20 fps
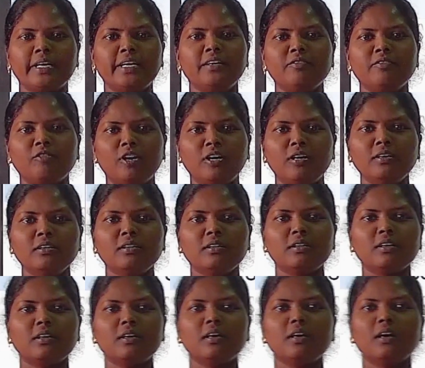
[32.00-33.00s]
one
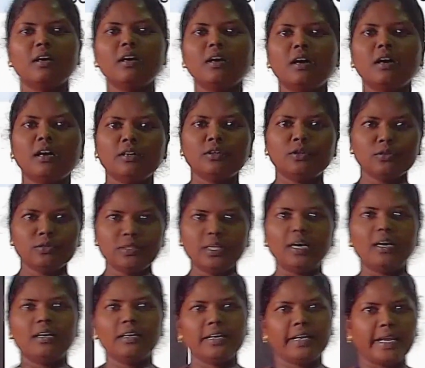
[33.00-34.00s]
to the
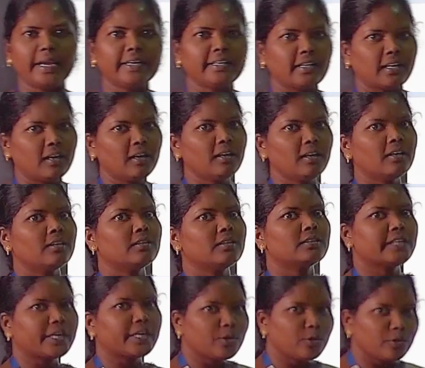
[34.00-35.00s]
data.
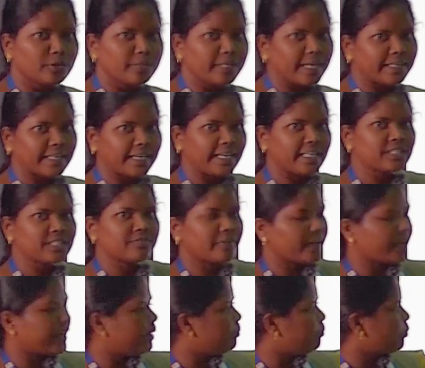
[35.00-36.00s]
Secure data is very
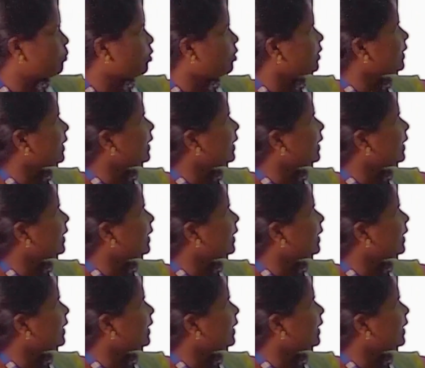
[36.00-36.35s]
important.